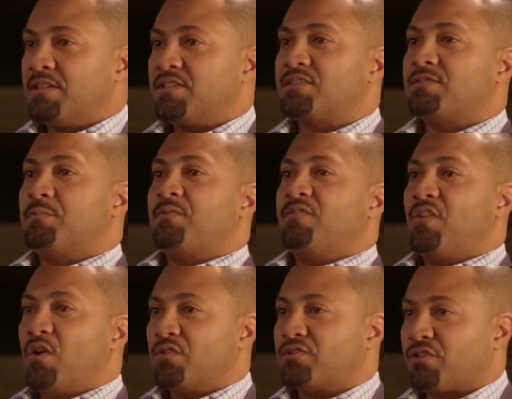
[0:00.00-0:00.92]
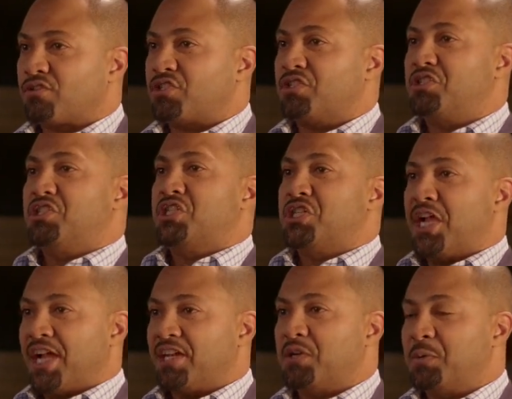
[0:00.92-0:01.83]
Just folks are
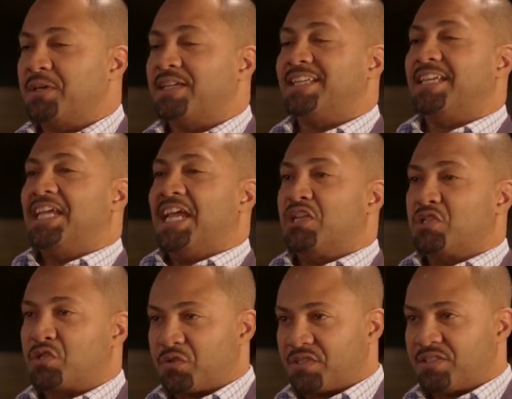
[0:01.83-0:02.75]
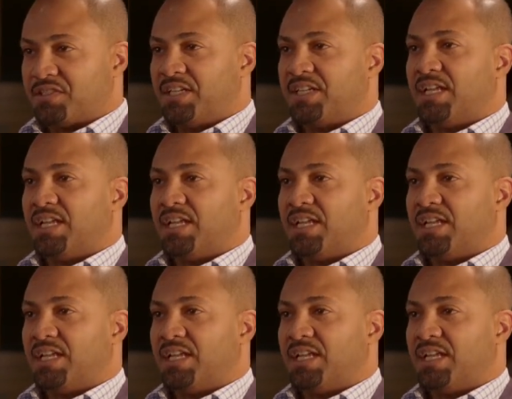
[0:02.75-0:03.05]
genuinely interested